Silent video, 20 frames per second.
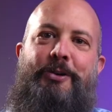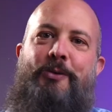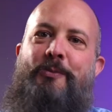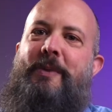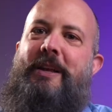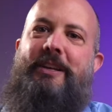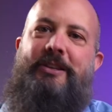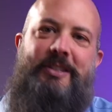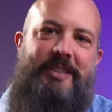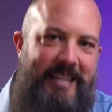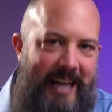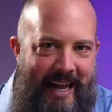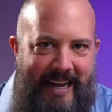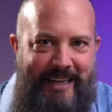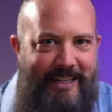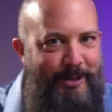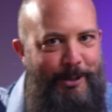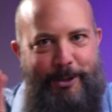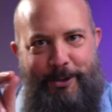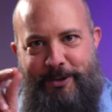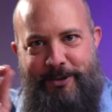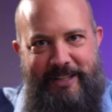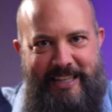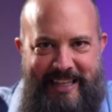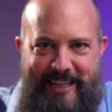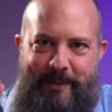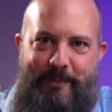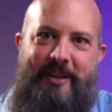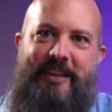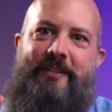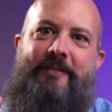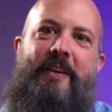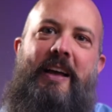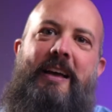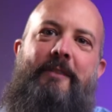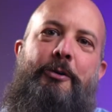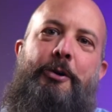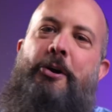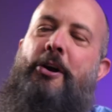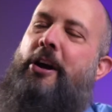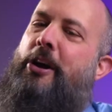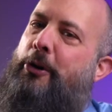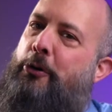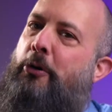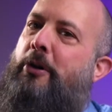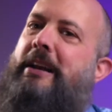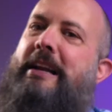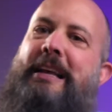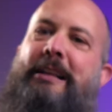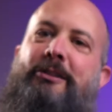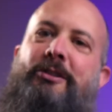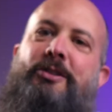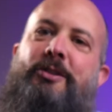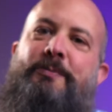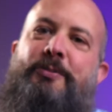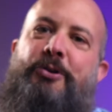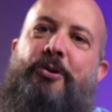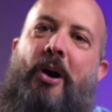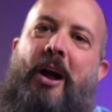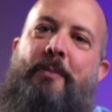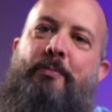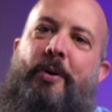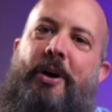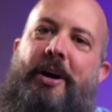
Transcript: do me a tiny little indie bitty favor, go ahead and hit the subscribe